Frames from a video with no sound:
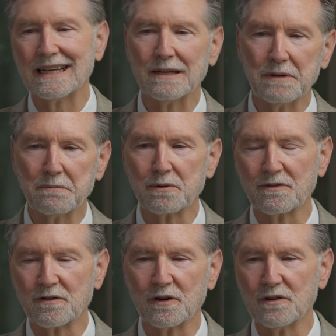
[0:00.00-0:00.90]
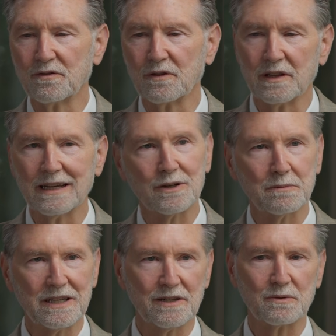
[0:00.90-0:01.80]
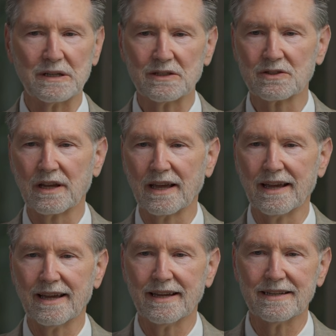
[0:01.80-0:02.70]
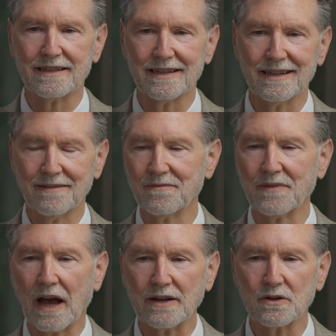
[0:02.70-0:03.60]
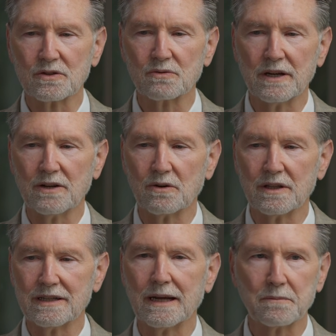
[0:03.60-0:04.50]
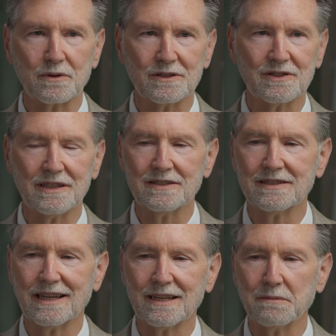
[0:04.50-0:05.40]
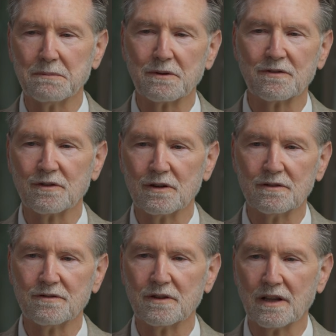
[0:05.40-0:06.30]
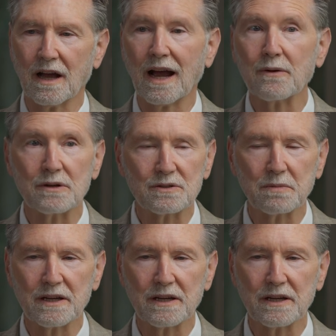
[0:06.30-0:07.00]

tend to be preferred for the intermediate risk, and the high dose rate or the temporary seeds tend to be preferred for the high risk